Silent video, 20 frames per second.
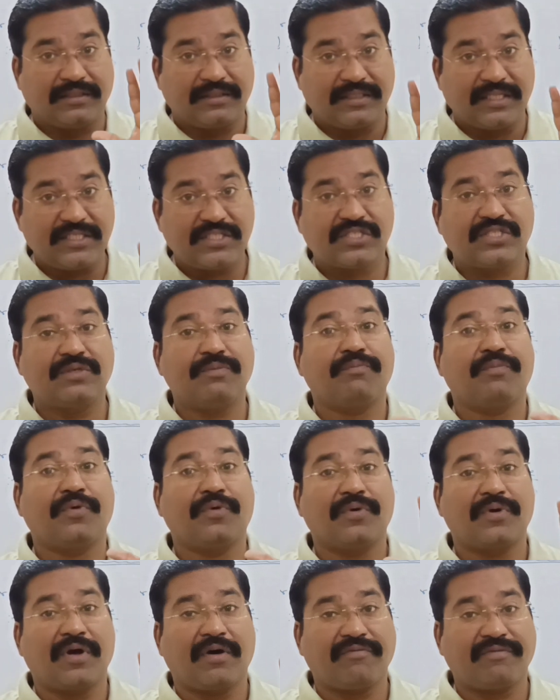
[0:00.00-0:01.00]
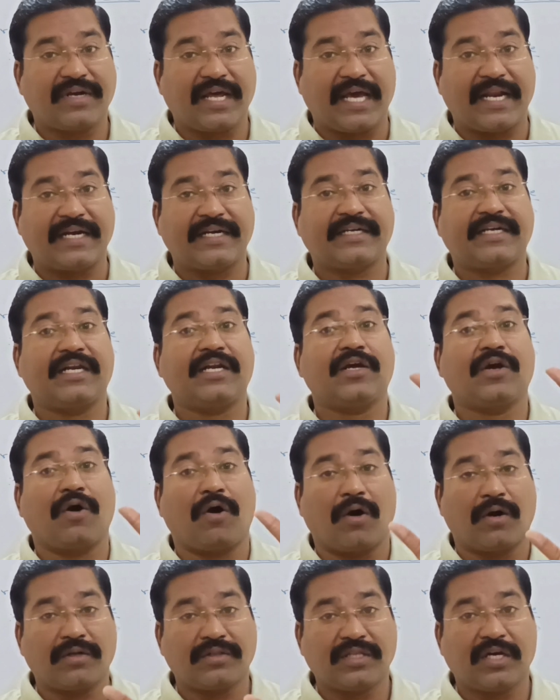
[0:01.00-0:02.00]
This board of director
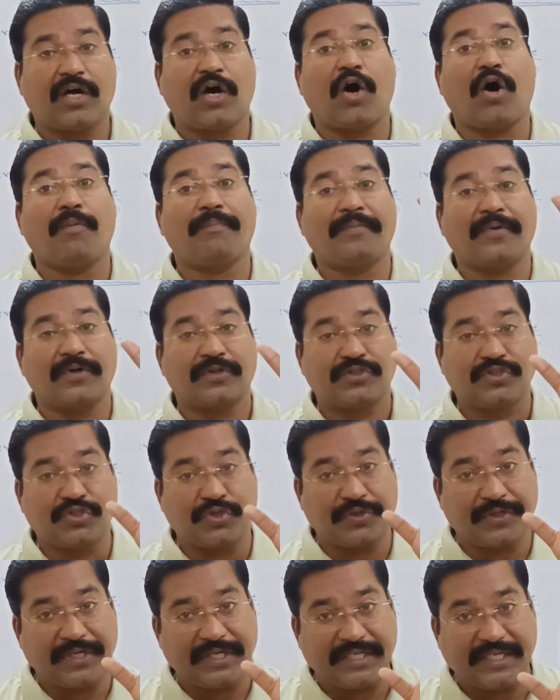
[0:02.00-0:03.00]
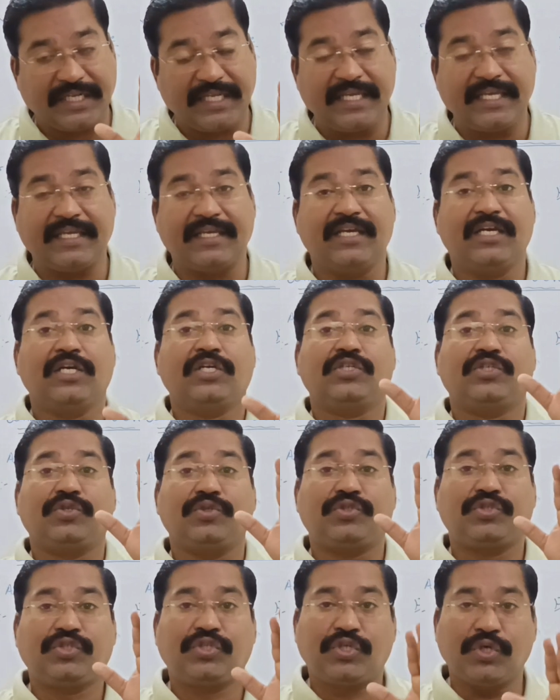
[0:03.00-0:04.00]
got the opportunity
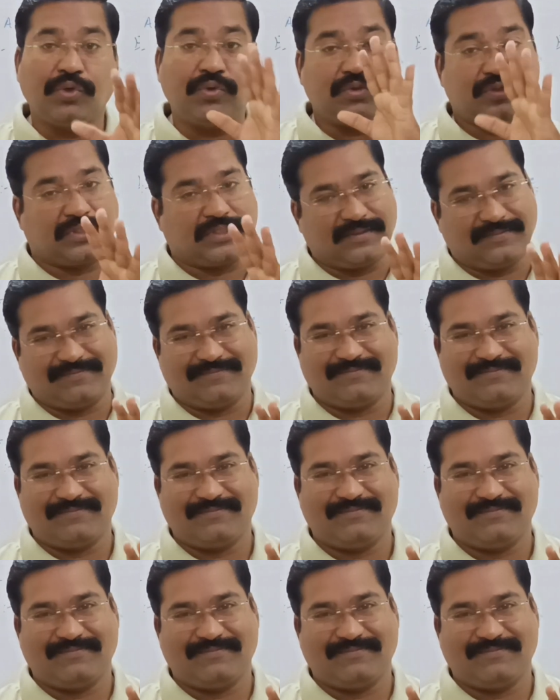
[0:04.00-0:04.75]
to choose